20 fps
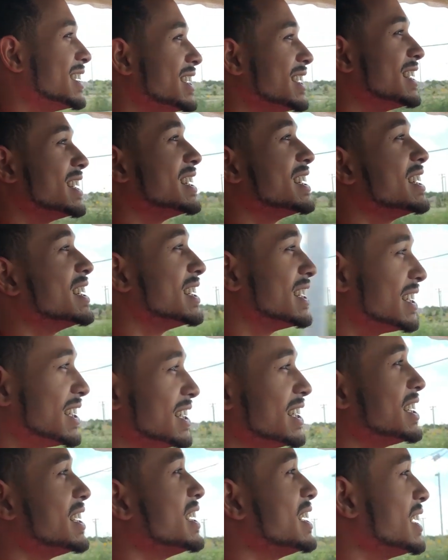Oh my
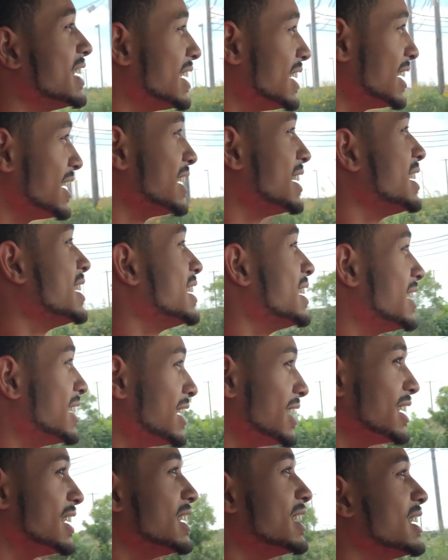gosh, are you
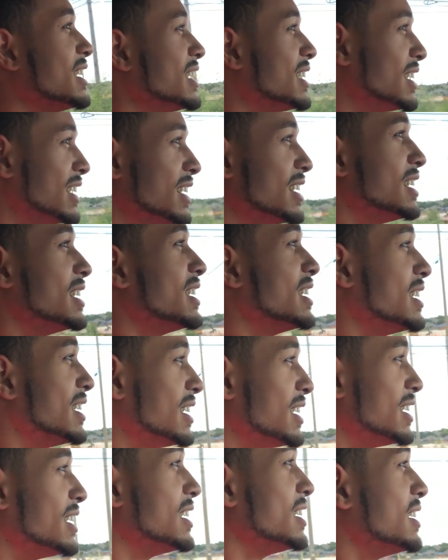excited? How does it
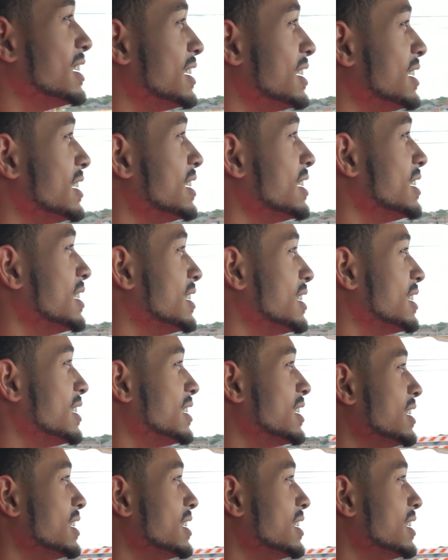feel to third wheel now?